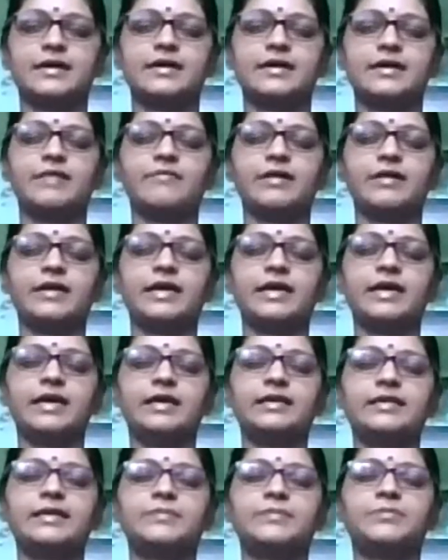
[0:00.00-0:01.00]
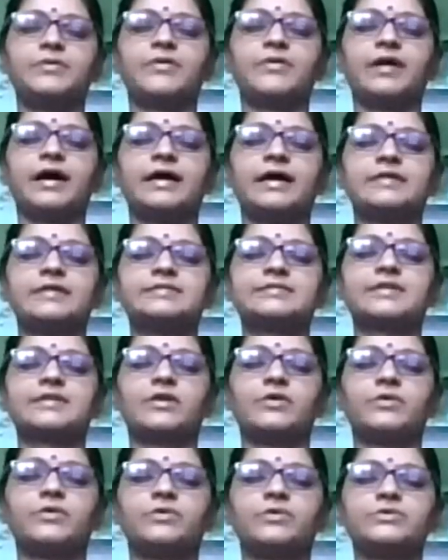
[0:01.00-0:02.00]
Now again, keep your eyes
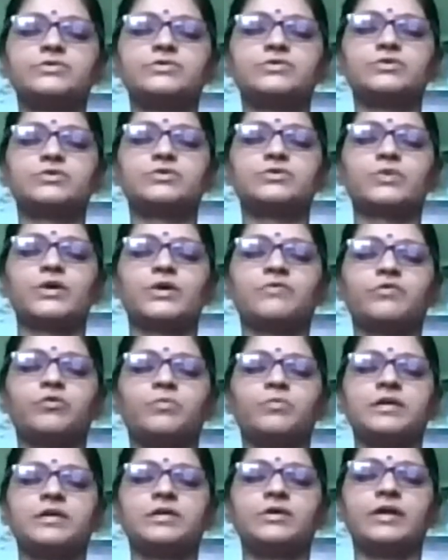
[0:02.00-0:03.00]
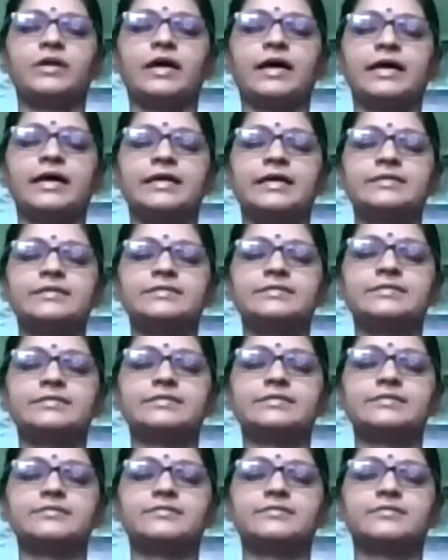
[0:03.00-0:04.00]
closed, those who have opened your eyes.
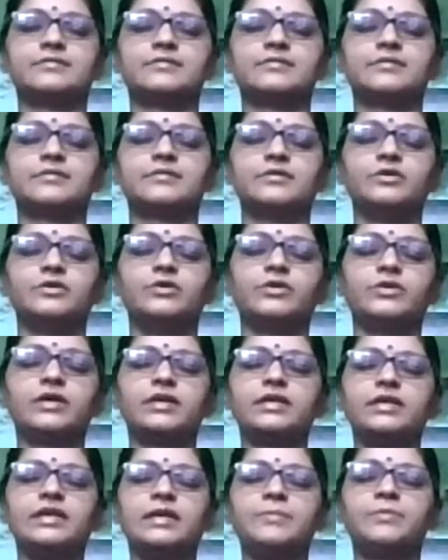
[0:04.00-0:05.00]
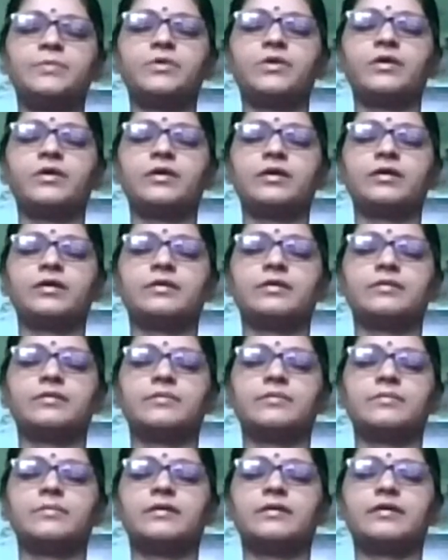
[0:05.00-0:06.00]
You can keep your
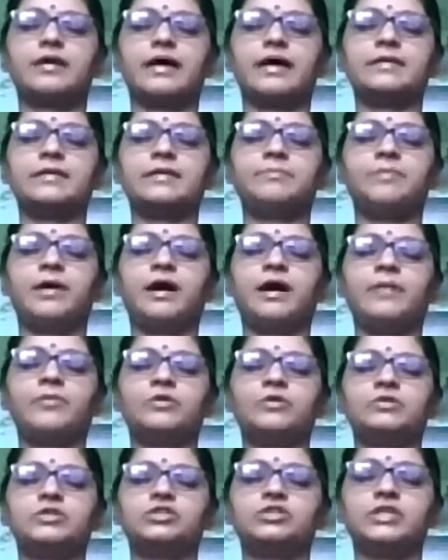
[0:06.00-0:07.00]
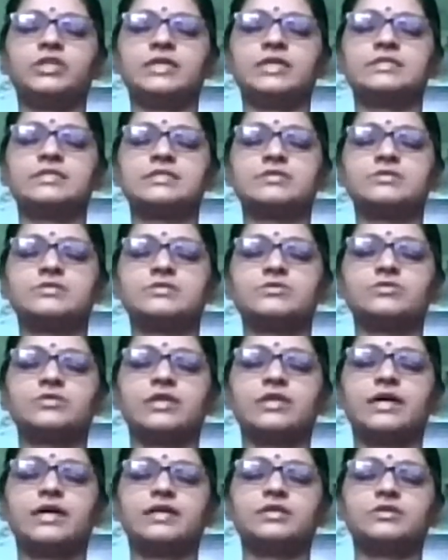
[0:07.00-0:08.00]
right palm on the chest so
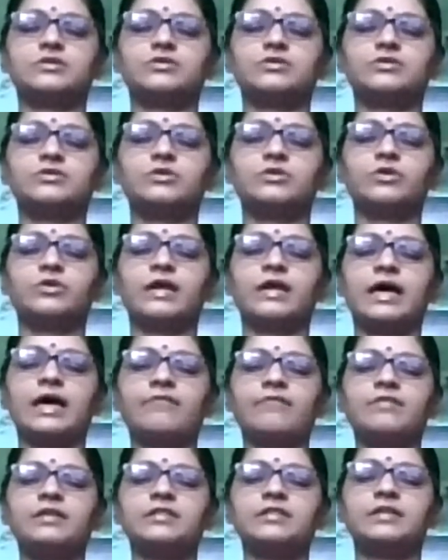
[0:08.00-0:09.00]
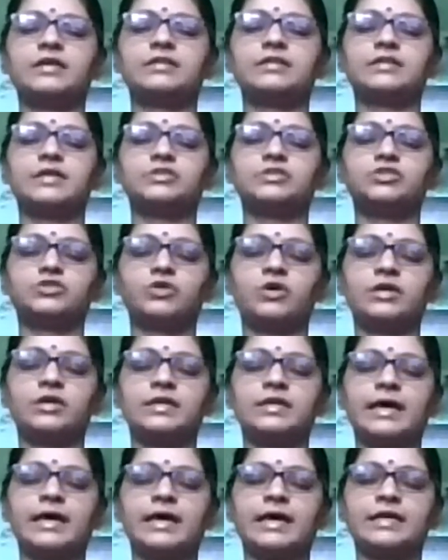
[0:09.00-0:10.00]
that you are having that touch
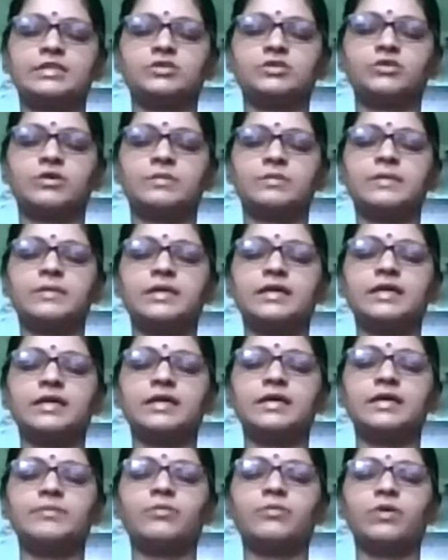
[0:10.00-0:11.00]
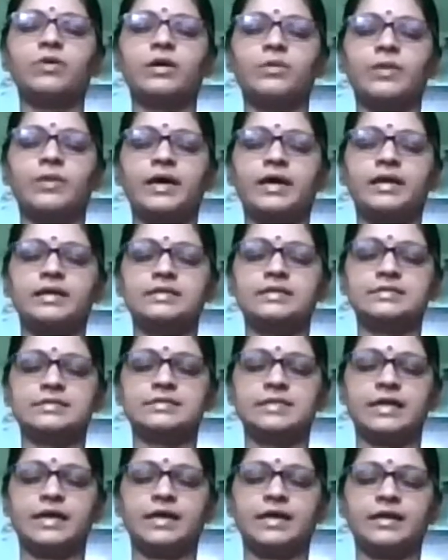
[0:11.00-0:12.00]
contact, you are bringing more awareness
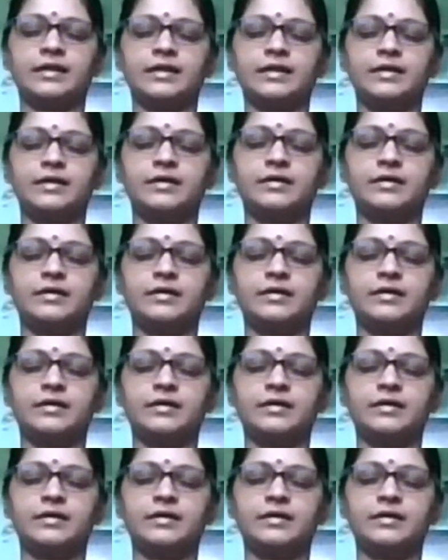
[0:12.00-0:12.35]
there.